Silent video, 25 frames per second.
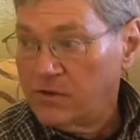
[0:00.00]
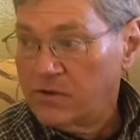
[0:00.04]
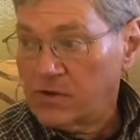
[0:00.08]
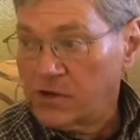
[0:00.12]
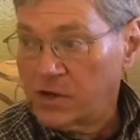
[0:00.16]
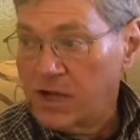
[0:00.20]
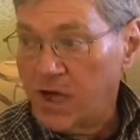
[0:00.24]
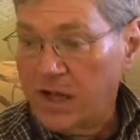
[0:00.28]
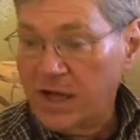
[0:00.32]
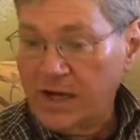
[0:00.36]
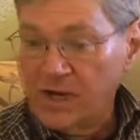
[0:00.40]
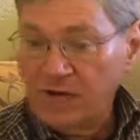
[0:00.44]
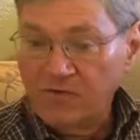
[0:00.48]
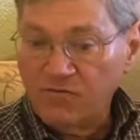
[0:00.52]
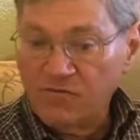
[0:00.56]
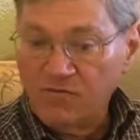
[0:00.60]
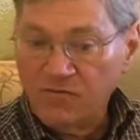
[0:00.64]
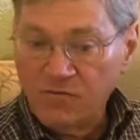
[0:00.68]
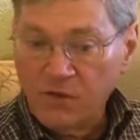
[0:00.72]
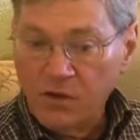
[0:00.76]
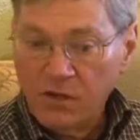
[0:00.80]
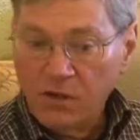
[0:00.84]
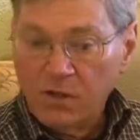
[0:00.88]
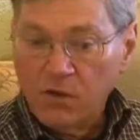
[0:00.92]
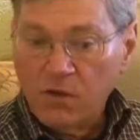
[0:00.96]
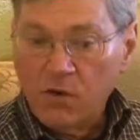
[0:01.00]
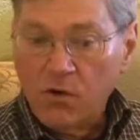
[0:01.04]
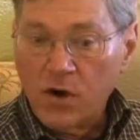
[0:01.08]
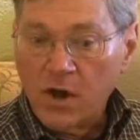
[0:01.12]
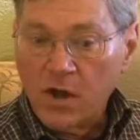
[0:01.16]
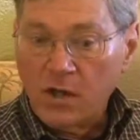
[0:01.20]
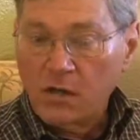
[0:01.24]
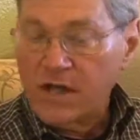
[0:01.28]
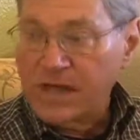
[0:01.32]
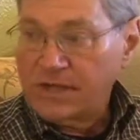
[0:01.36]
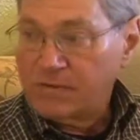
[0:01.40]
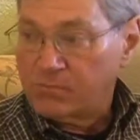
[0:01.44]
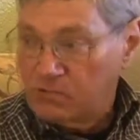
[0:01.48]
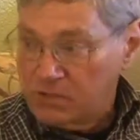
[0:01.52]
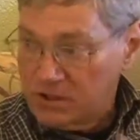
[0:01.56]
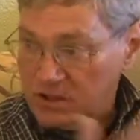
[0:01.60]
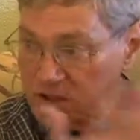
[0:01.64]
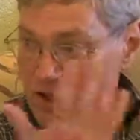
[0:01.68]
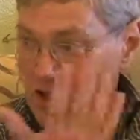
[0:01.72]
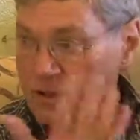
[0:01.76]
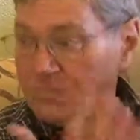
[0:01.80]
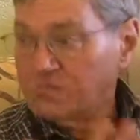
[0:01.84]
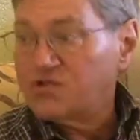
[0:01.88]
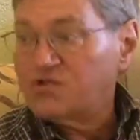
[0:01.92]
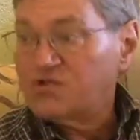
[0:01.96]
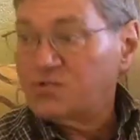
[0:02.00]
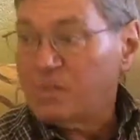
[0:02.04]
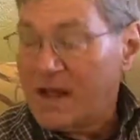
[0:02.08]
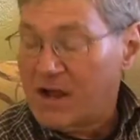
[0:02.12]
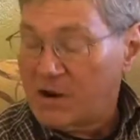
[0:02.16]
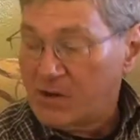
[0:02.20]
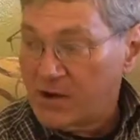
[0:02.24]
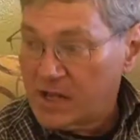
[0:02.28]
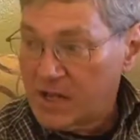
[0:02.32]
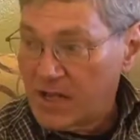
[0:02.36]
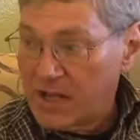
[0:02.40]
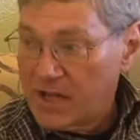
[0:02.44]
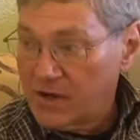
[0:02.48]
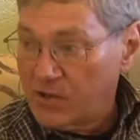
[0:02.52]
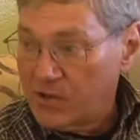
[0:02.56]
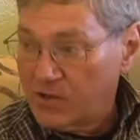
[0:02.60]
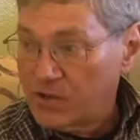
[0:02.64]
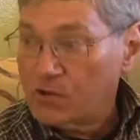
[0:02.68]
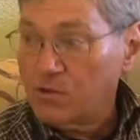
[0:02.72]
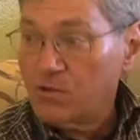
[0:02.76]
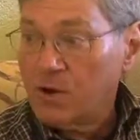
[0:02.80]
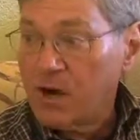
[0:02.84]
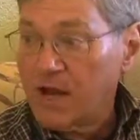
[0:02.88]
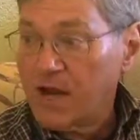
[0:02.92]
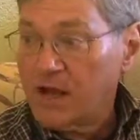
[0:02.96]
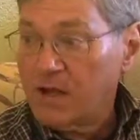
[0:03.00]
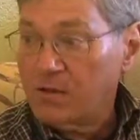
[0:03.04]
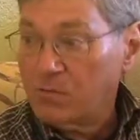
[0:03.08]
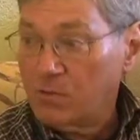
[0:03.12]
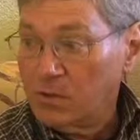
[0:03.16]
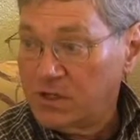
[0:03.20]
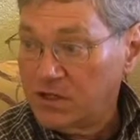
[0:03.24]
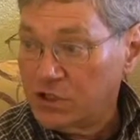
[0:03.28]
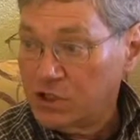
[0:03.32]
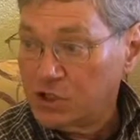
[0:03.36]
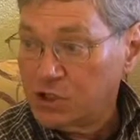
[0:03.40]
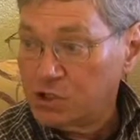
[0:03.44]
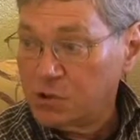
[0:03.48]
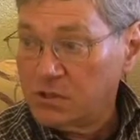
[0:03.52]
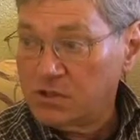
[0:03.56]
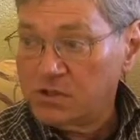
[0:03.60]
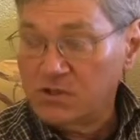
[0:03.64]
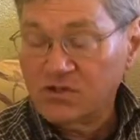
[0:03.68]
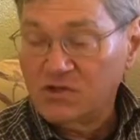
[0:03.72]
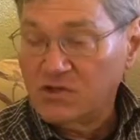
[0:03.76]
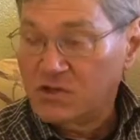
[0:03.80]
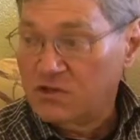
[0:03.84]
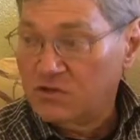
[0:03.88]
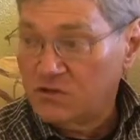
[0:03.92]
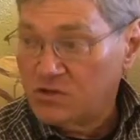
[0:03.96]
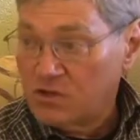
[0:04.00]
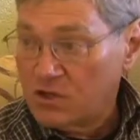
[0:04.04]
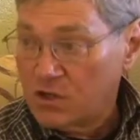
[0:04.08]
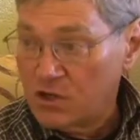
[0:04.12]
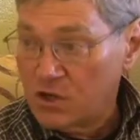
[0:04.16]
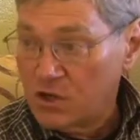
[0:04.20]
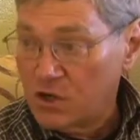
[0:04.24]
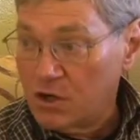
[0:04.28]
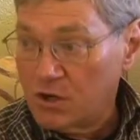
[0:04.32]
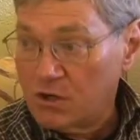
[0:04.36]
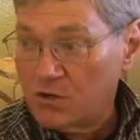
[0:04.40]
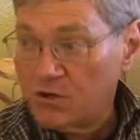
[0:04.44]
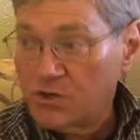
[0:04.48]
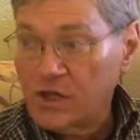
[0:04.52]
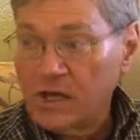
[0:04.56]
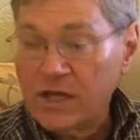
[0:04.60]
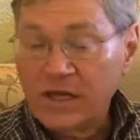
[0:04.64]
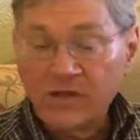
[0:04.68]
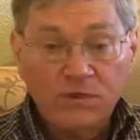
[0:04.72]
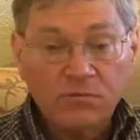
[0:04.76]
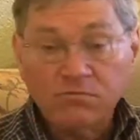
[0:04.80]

the kind of oil that would come spouting out of the ground when you drilled into the earth.